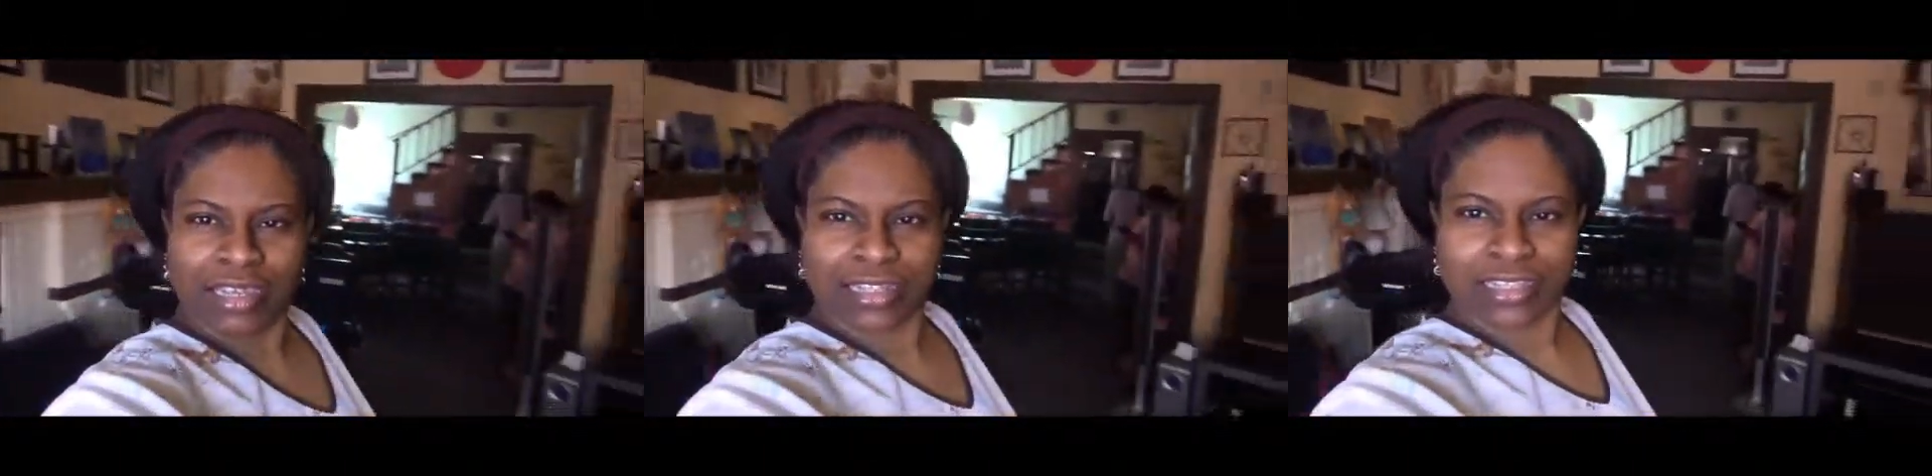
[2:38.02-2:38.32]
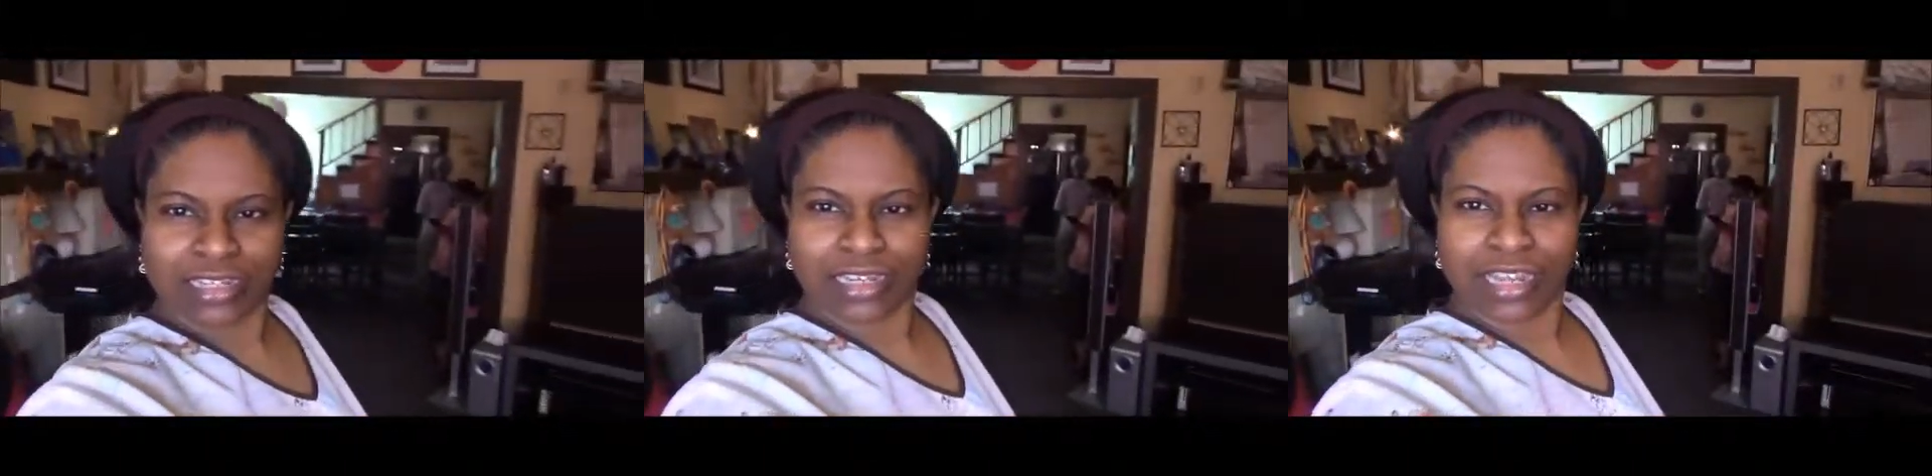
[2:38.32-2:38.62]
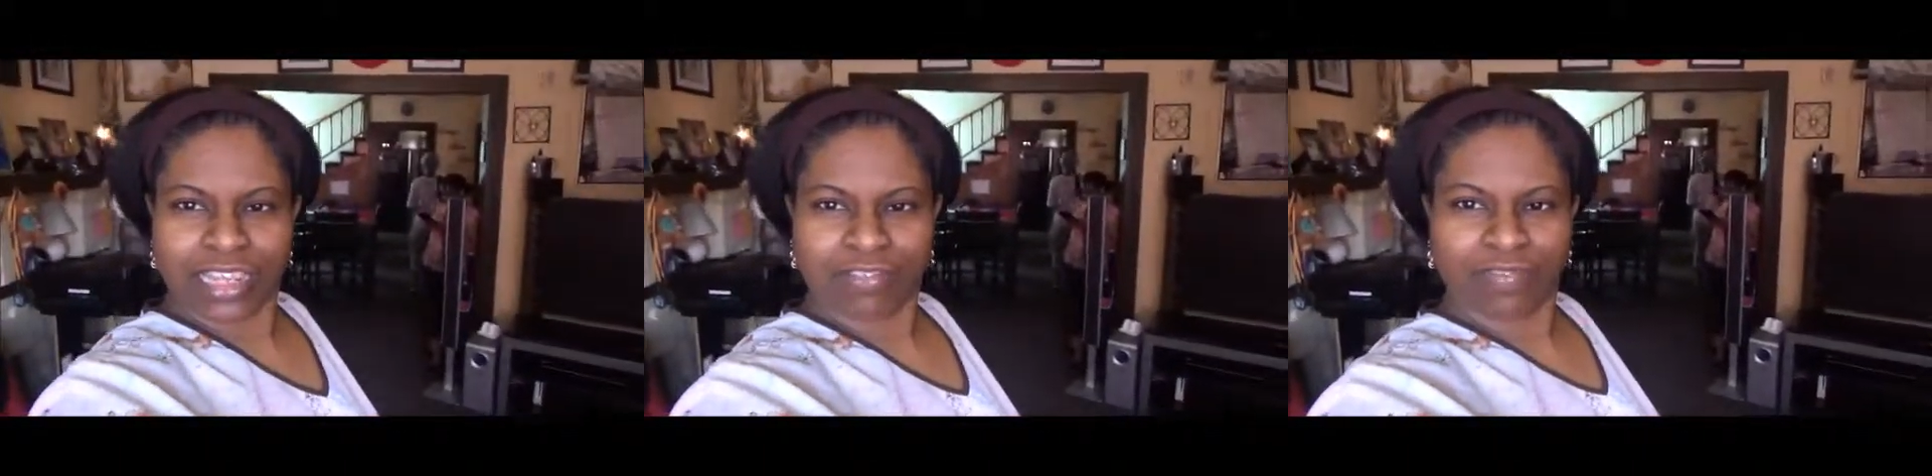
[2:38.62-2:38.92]
Until the
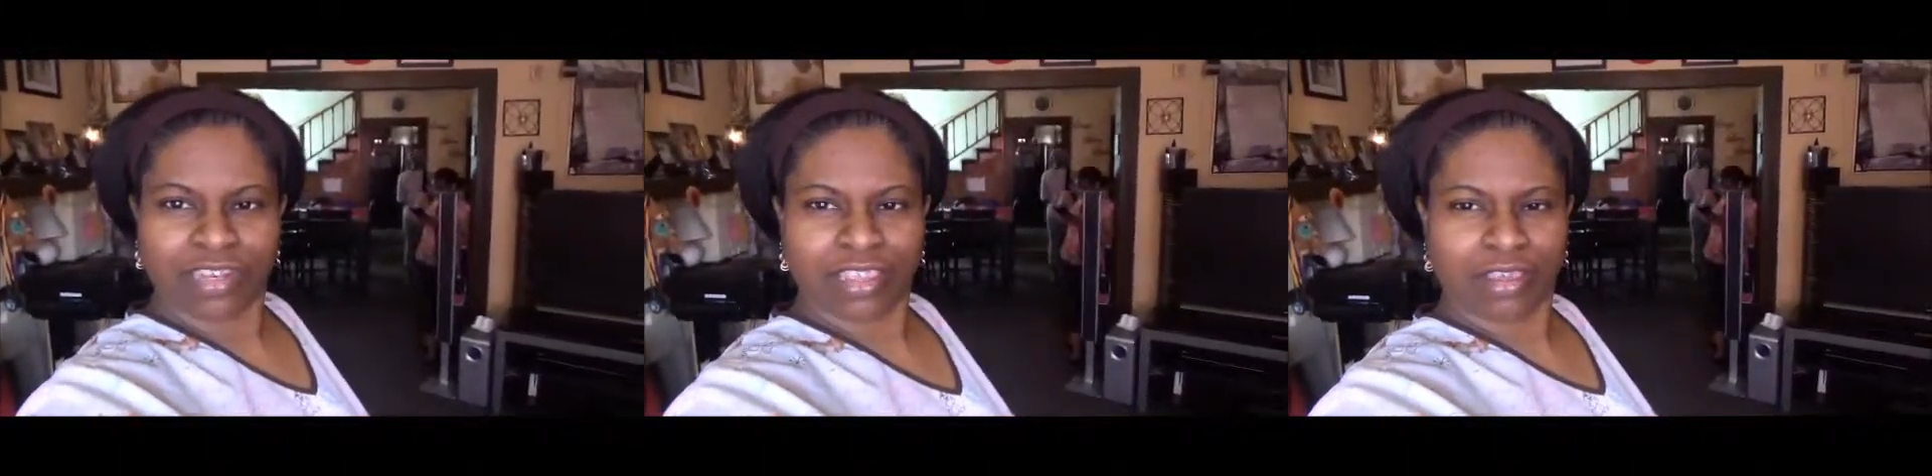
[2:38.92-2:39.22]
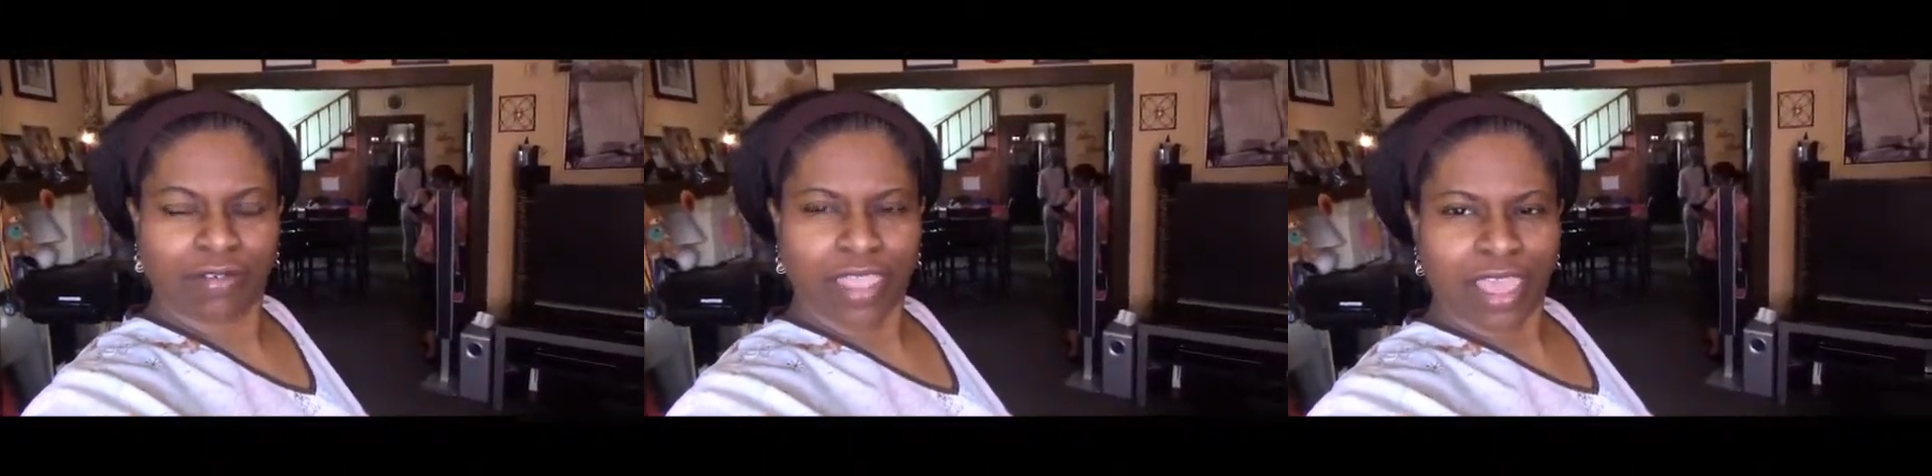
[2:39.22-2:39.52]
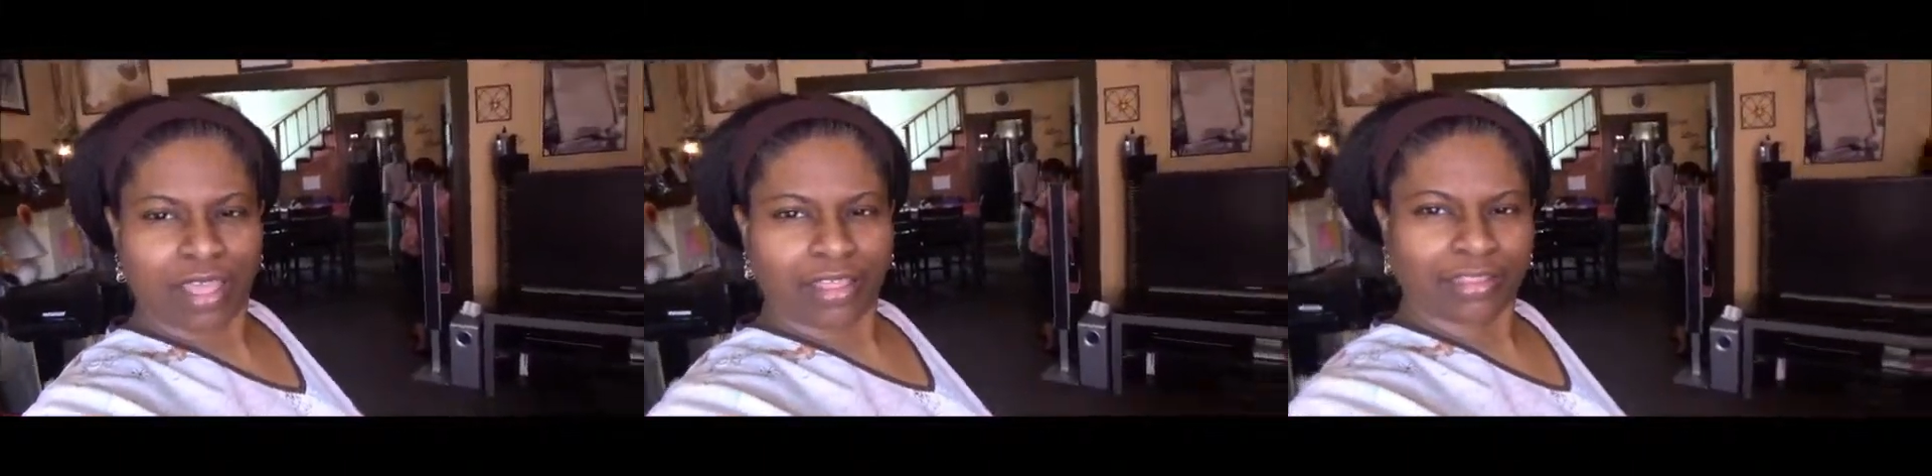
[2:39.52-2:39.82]
next video,
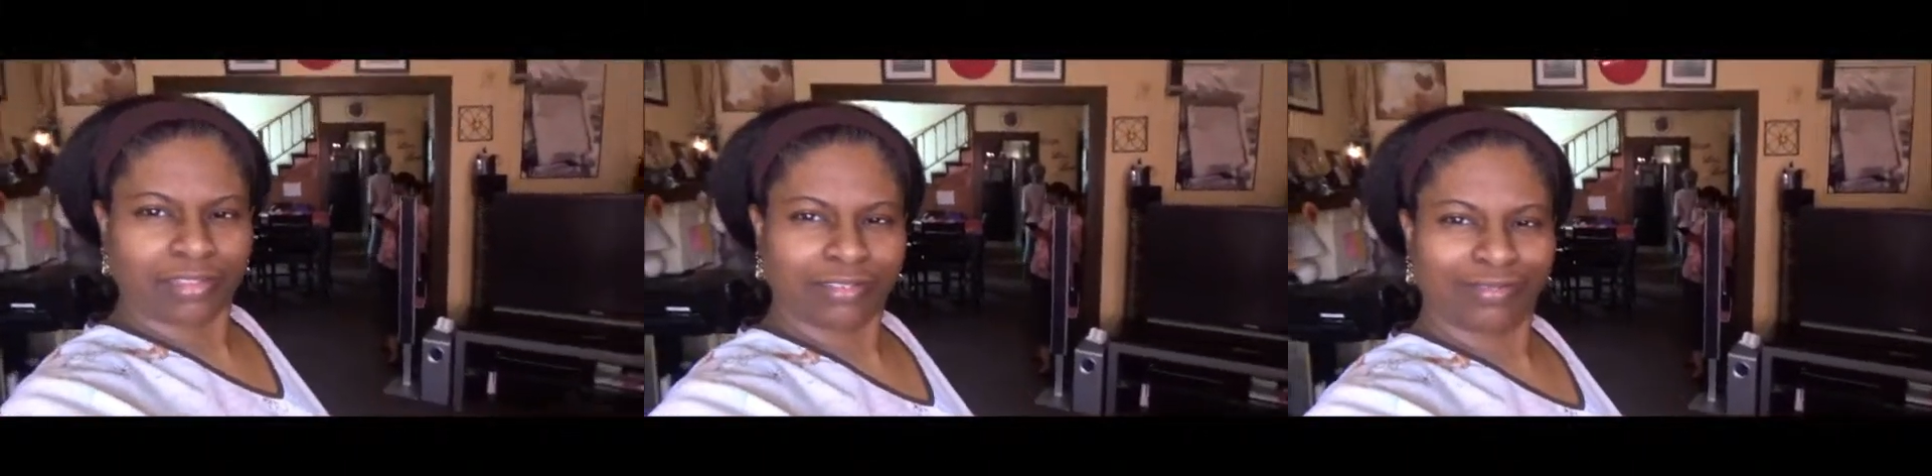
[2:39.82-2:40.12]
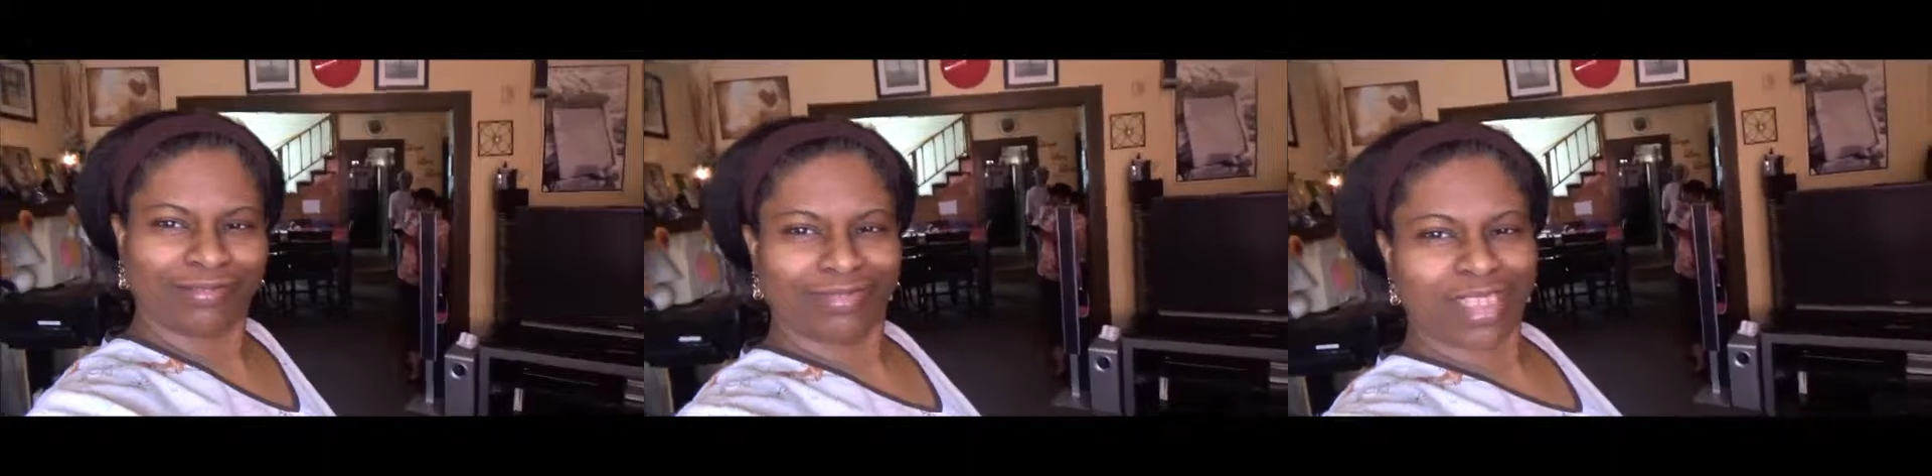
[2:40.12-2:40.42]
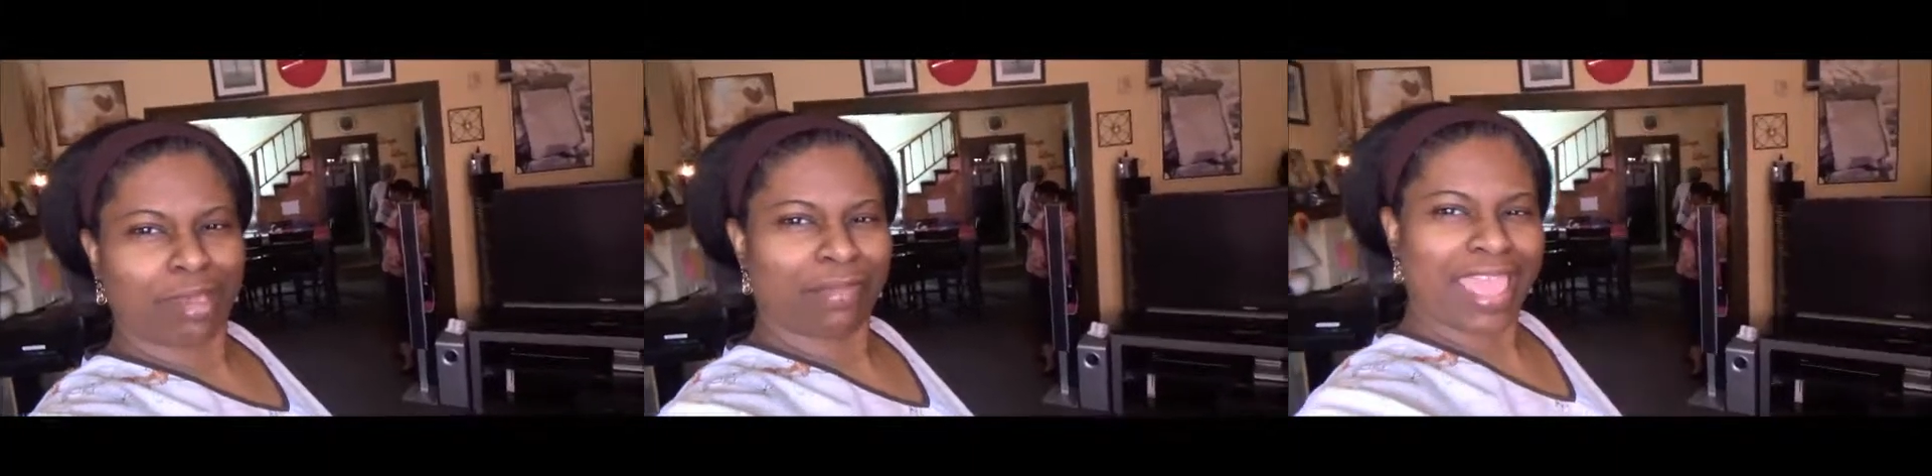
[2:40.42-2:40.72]
y'all.
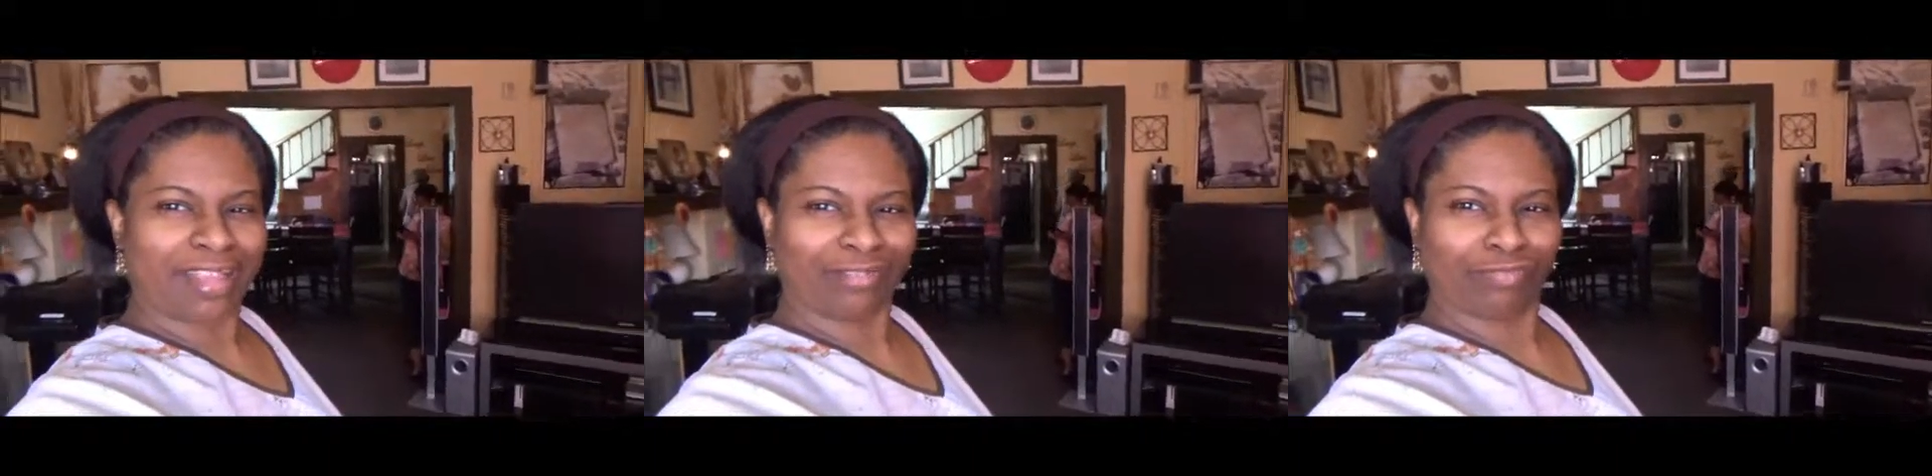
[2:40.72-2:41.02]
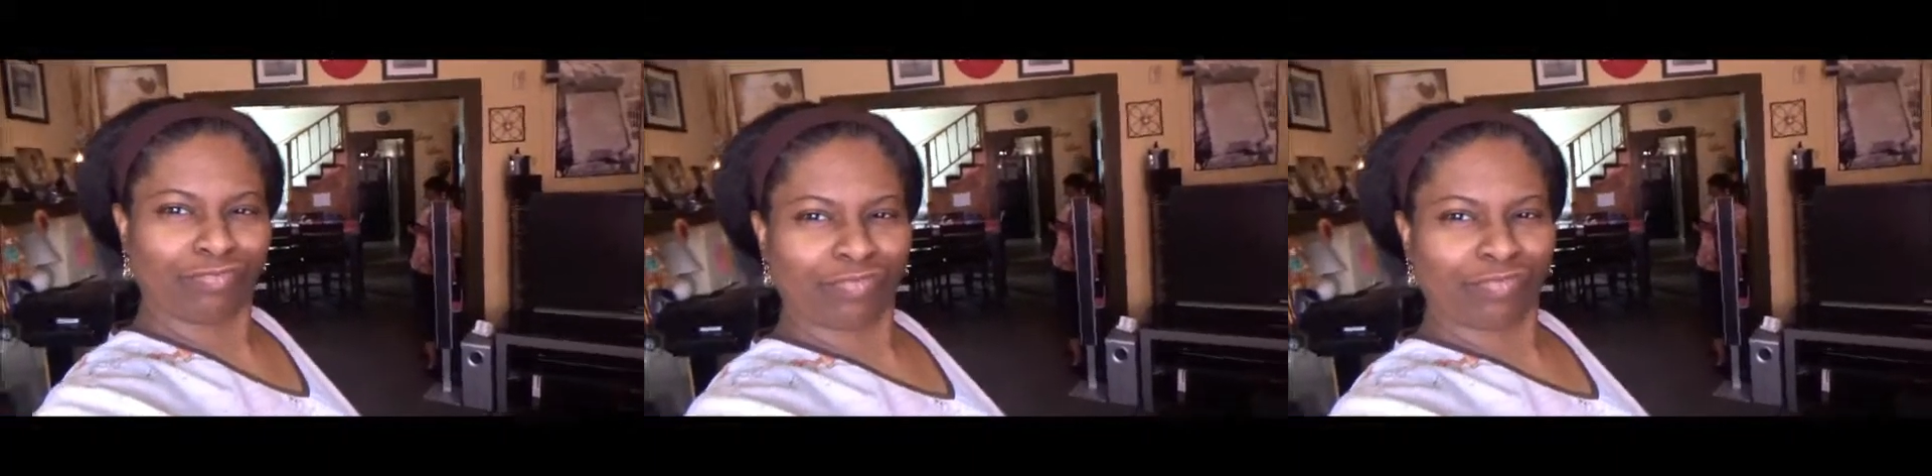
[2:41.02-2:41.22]
I'm out.